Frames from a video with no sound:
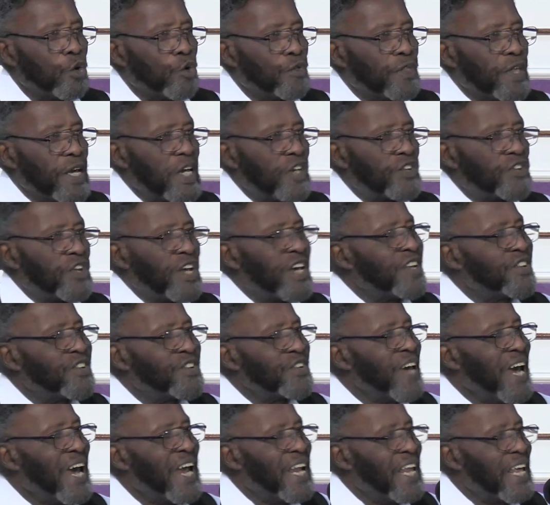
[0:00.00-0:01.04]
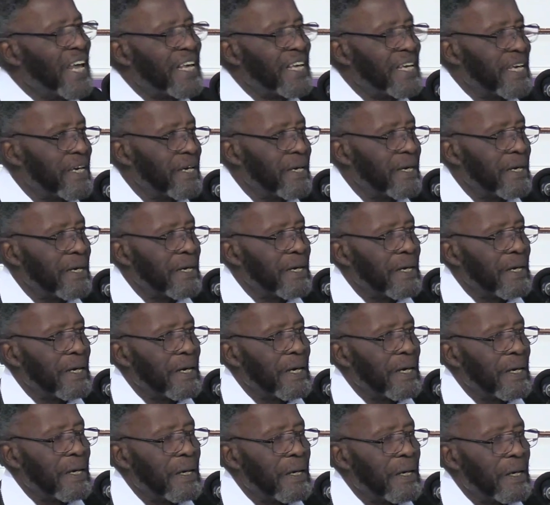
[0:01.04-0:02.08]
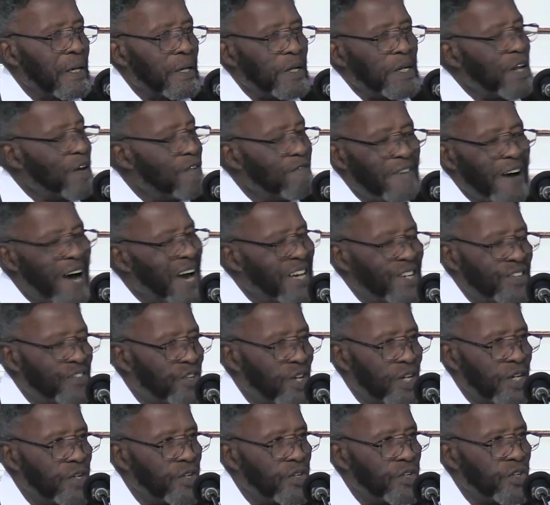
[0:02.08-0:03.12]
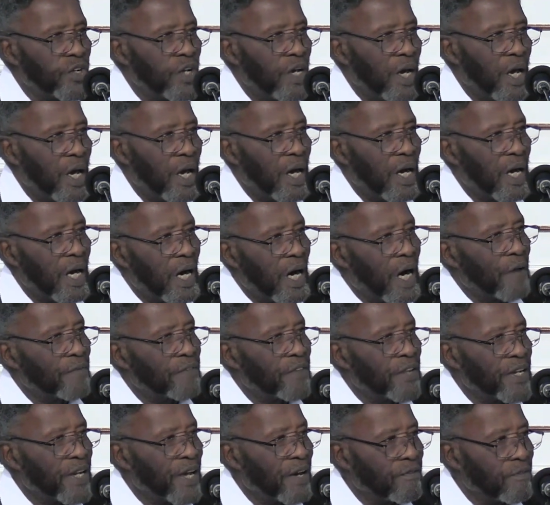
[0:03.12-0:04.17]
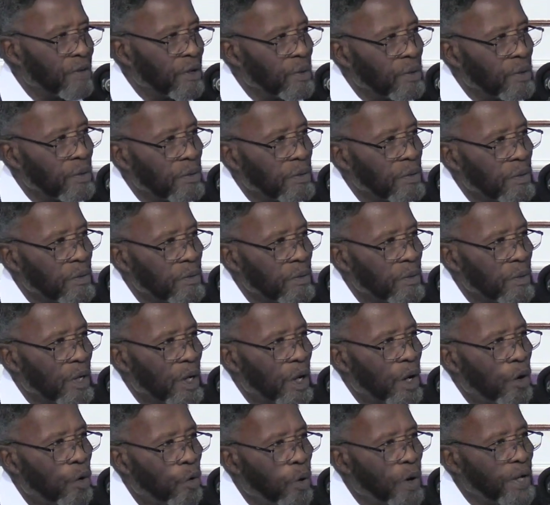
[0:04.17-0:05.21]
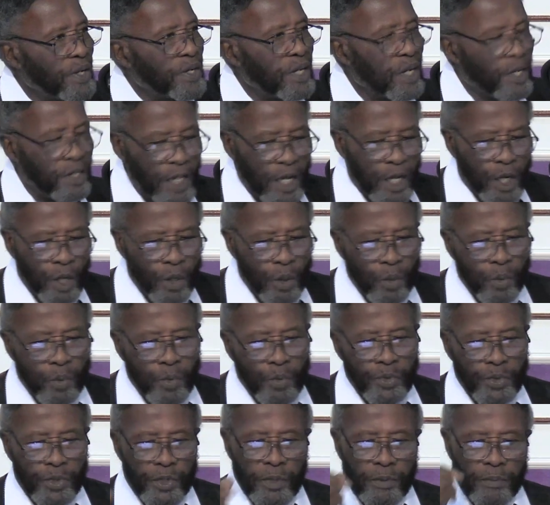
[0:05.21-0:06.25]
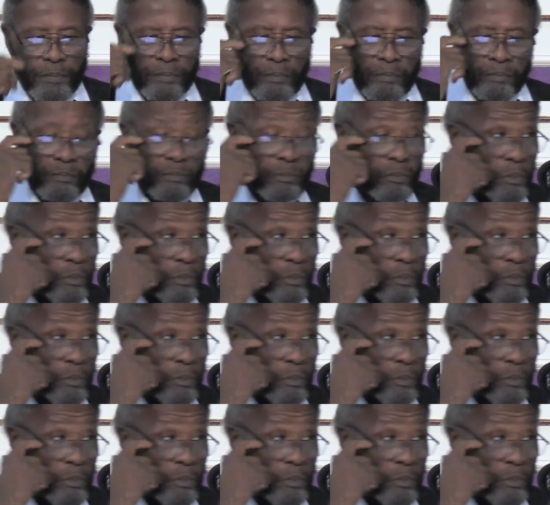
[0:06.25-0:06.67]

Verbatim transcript: to the satanic devices of the devil. What did they lose?